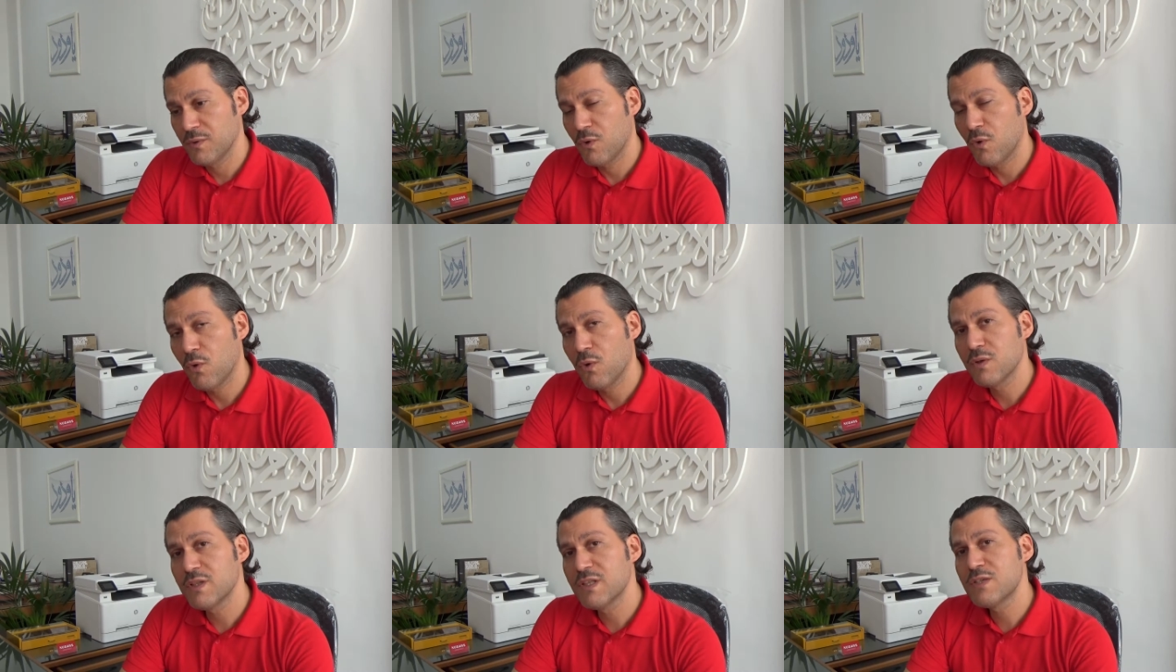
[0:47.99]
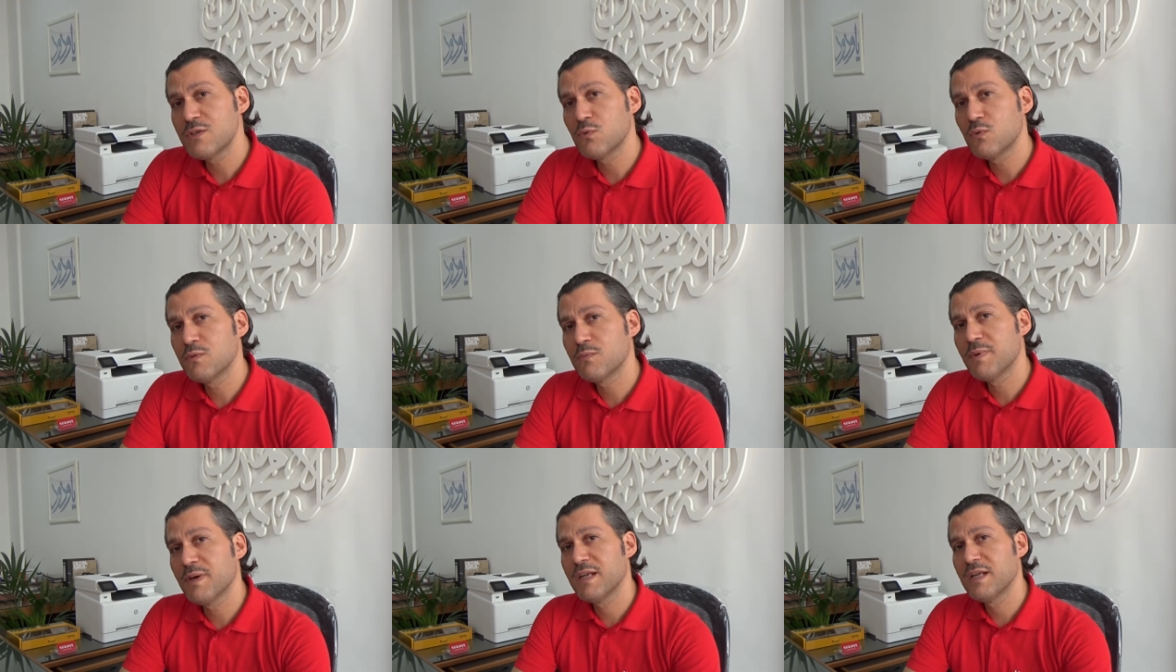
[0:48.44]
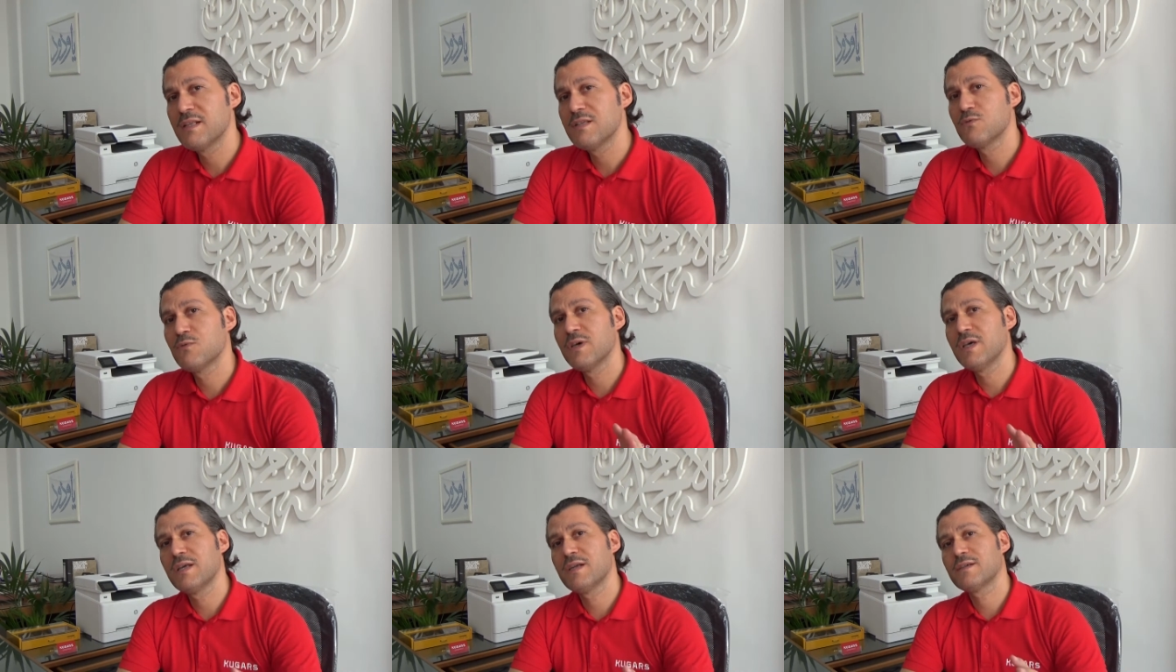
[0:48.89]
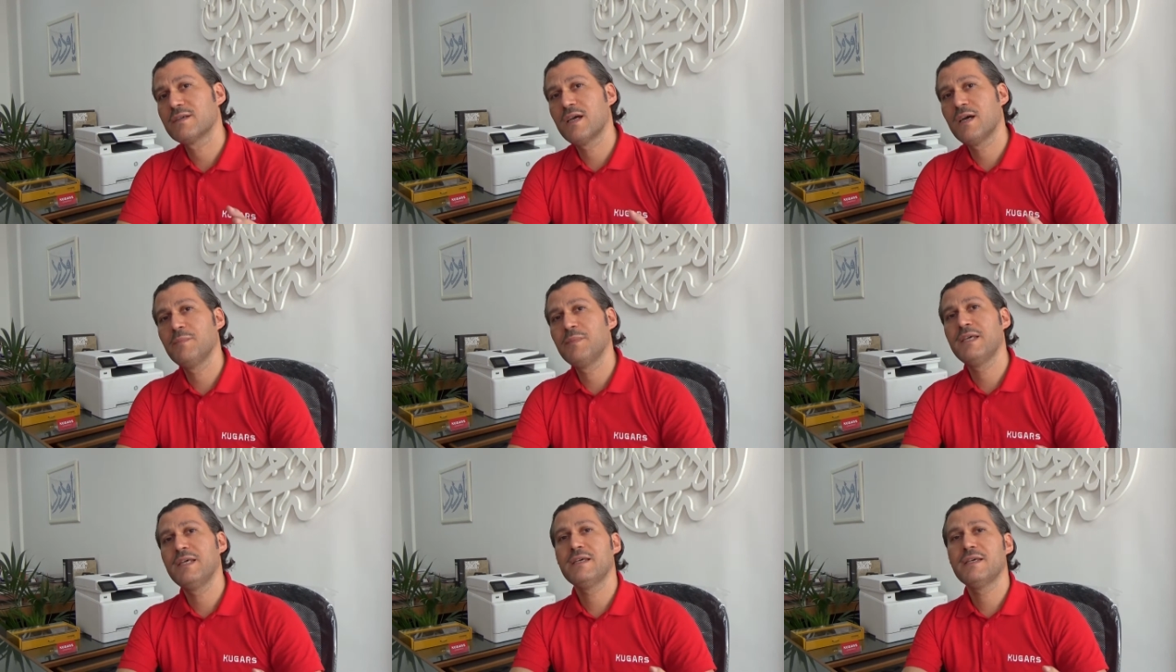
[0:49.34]
all these wood panels were
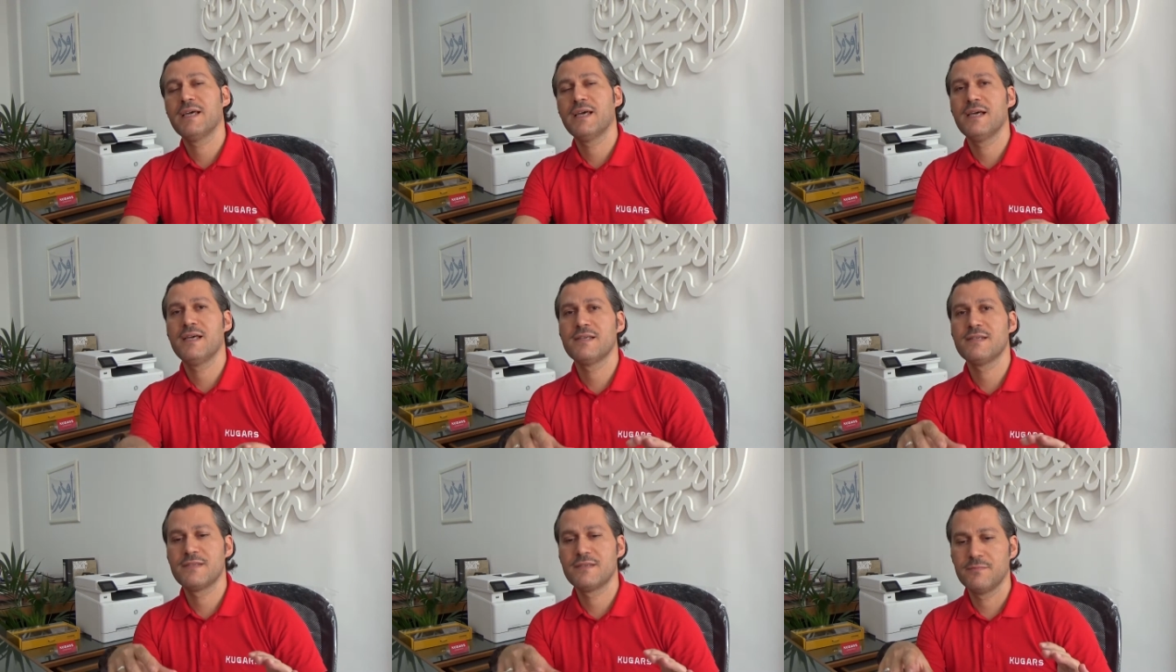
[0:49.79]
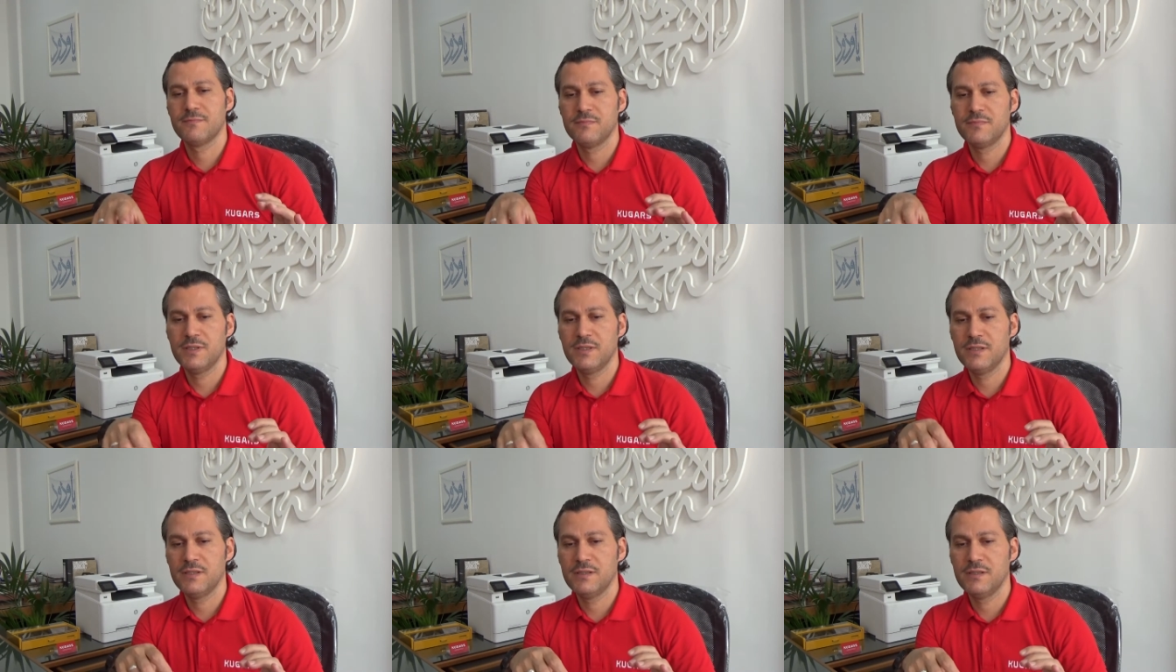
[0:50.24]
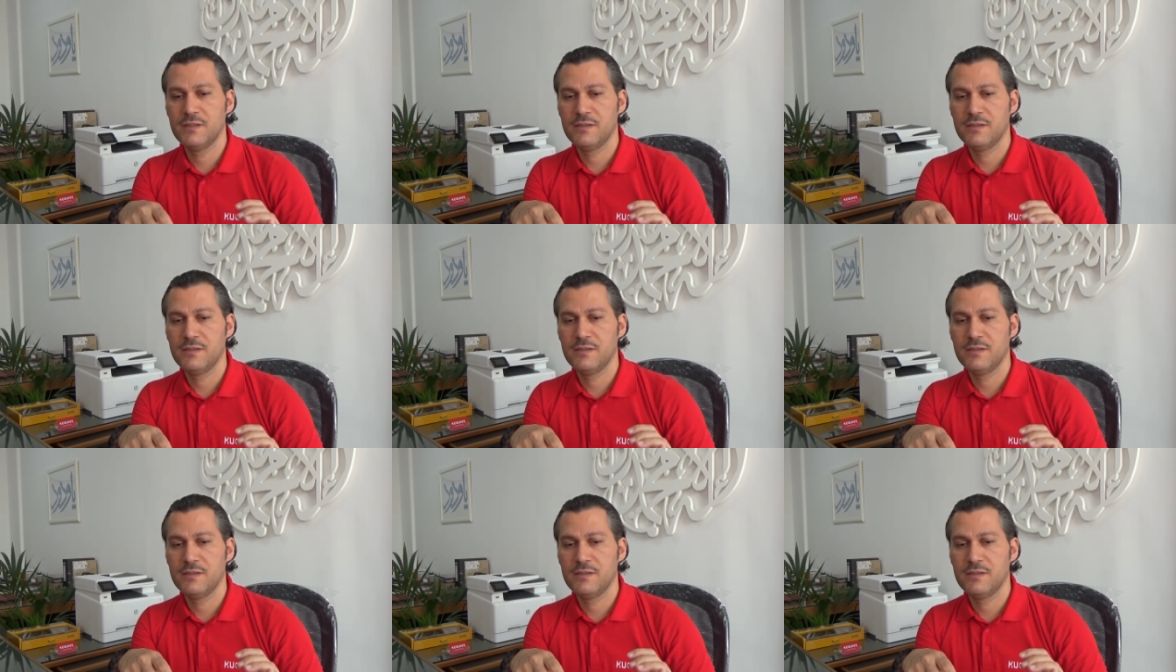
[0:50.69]
coming as uh,